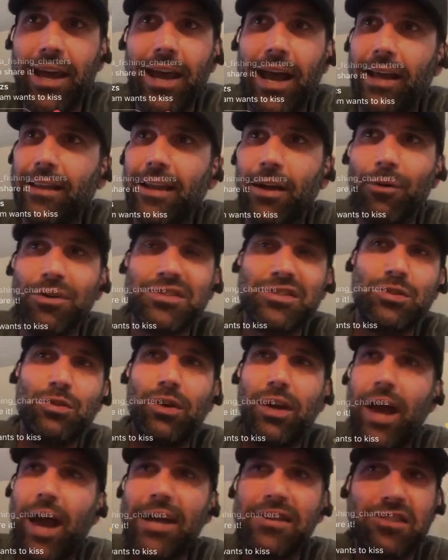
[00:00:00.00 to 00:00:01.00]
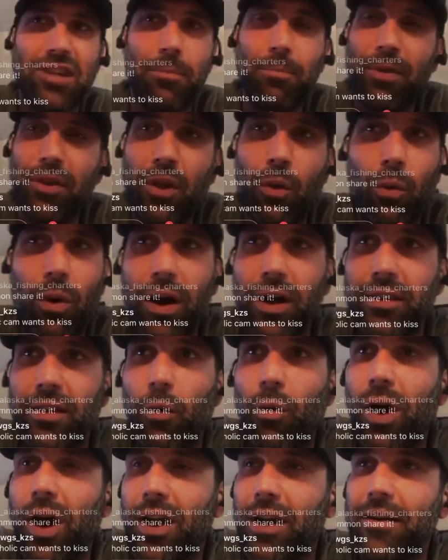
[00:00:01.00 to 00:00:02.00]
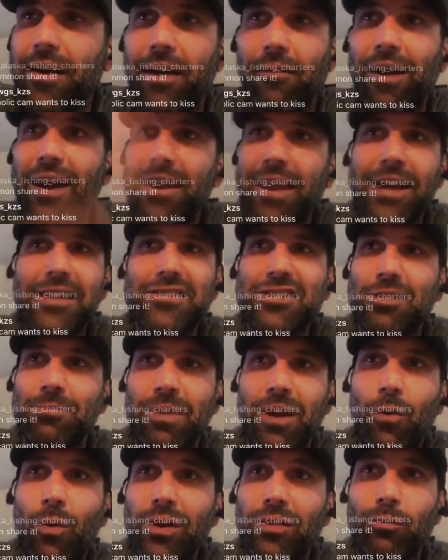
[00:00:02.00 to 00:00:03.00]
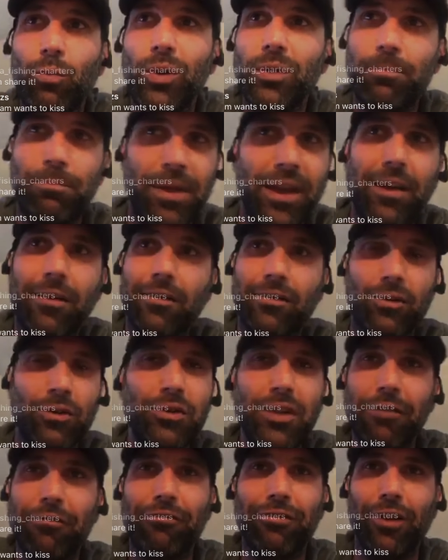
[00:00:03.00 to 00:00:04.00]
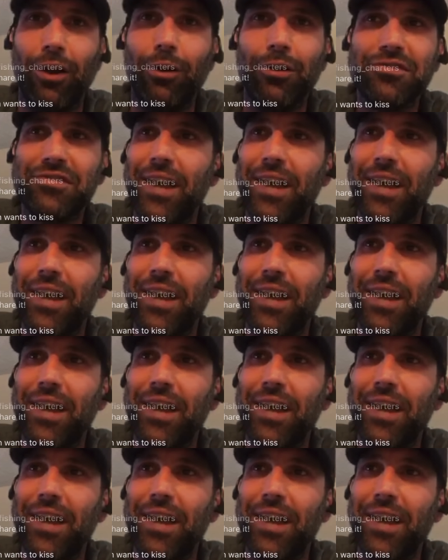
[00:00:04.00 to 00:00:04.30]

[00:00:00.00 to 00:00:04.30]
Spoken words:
and there was two guys jumping the water right next to me with big tuna floats,